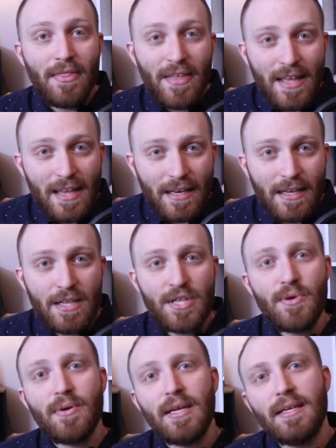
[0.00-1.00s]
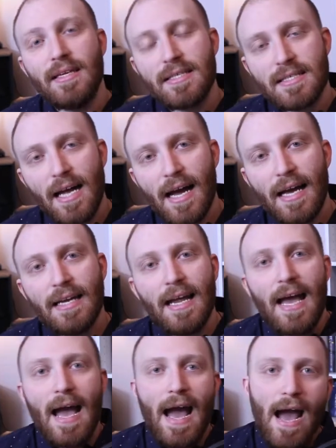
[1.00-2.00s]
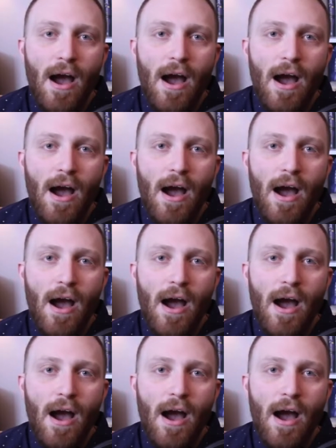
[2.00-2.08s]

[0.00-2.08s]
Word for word: Then you can decide